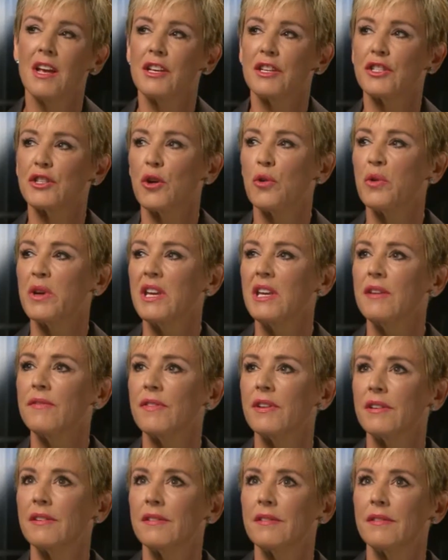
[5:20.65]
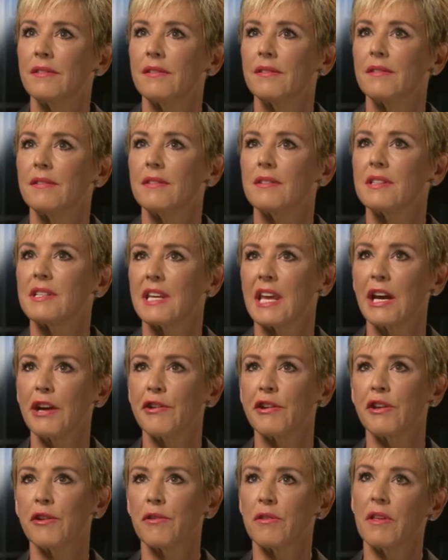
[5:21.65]
So even
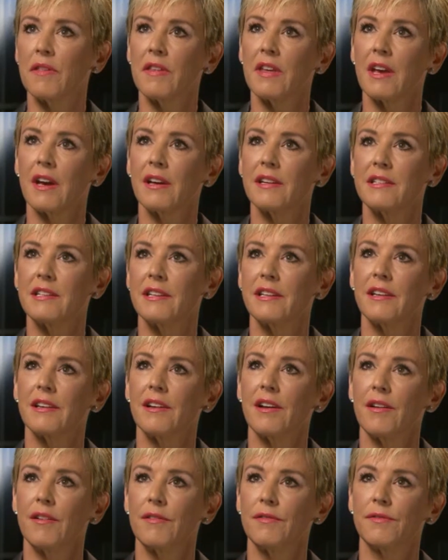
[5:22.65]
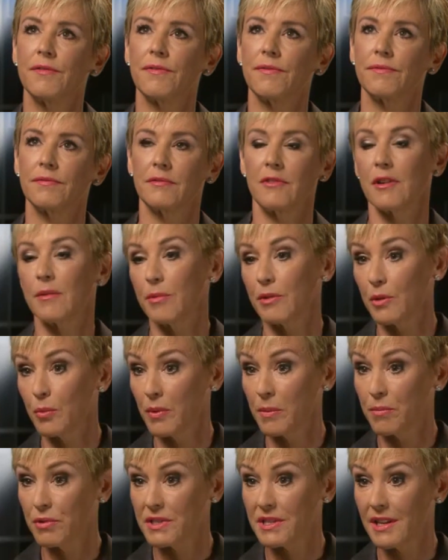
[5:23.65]
scarier than the idea of talking about the
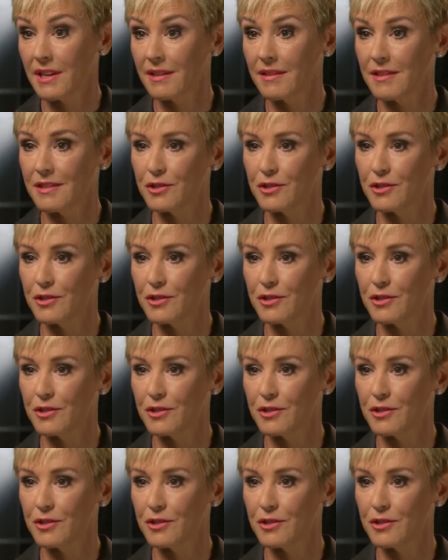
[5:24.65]
one percent,